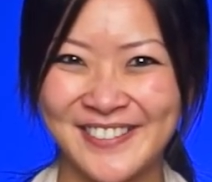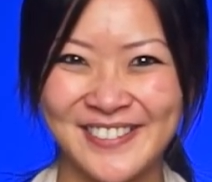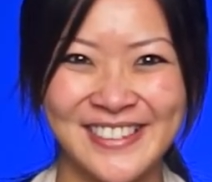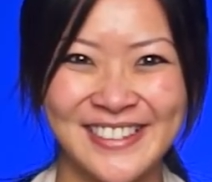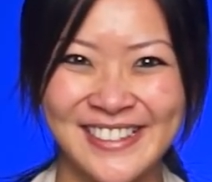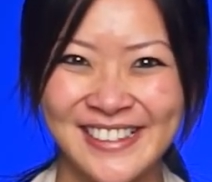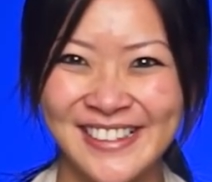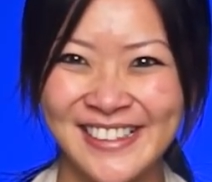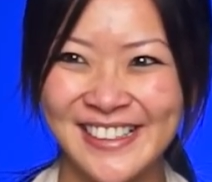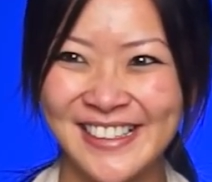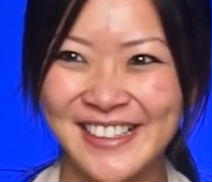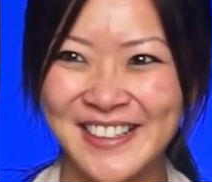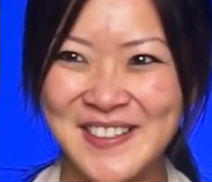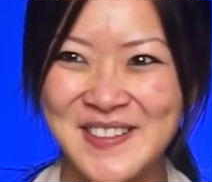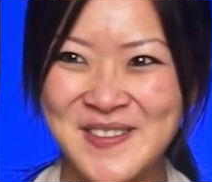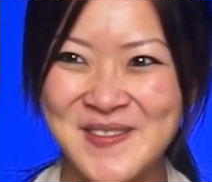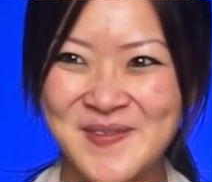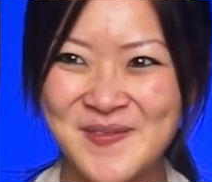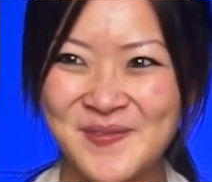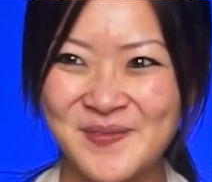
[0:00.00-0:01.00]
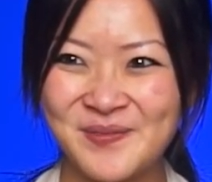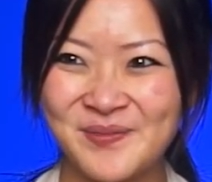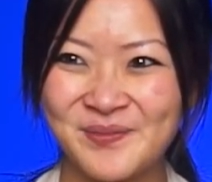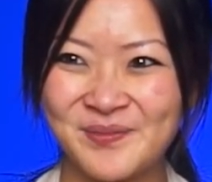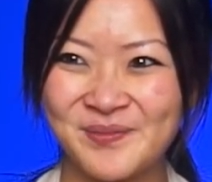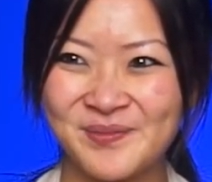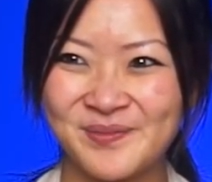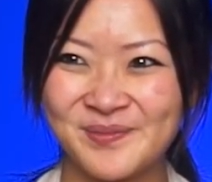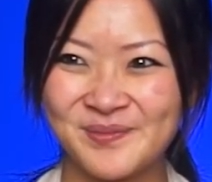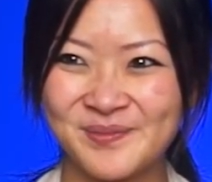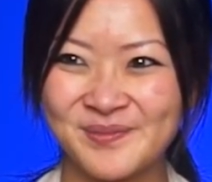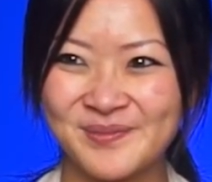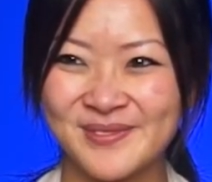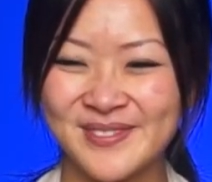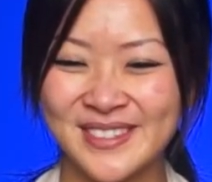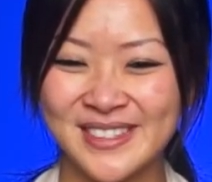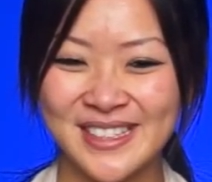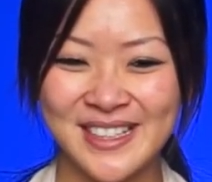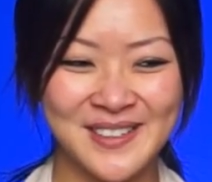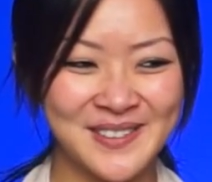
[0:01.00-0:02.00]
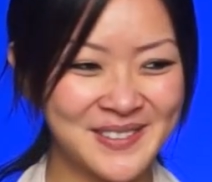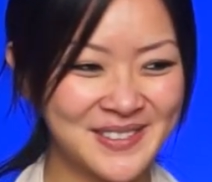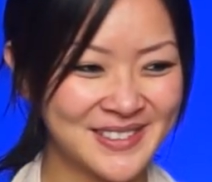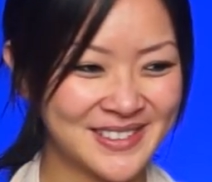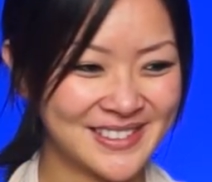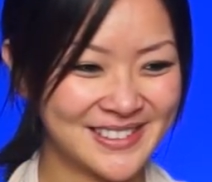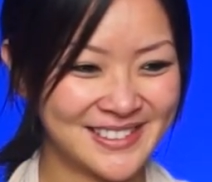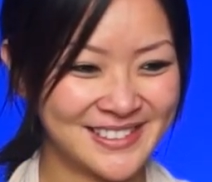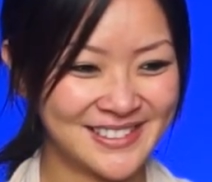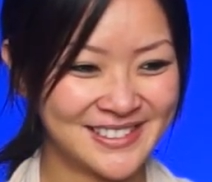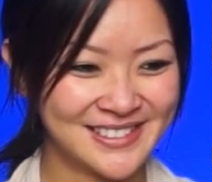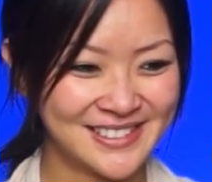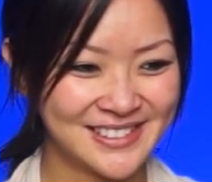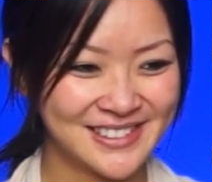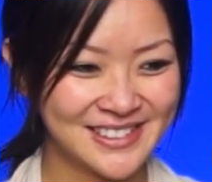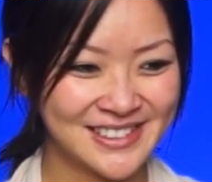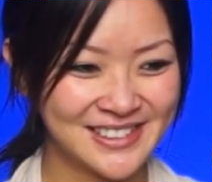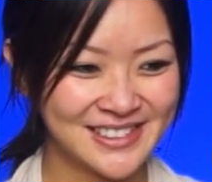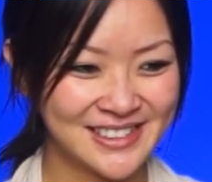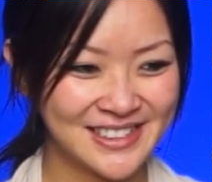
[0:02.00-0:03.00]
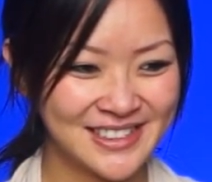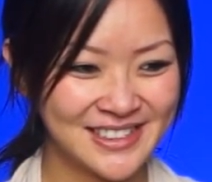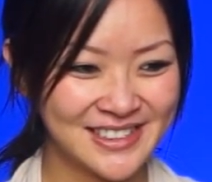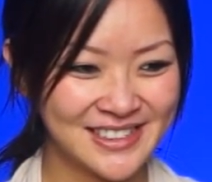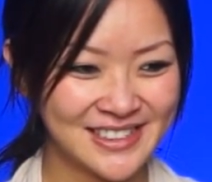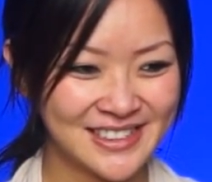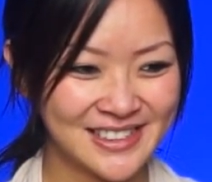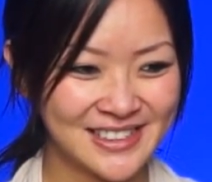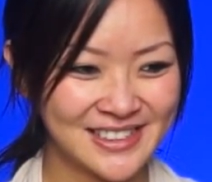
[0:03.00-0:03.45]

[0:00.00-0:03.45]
I don't think they say tay. No? Crumpets and tea.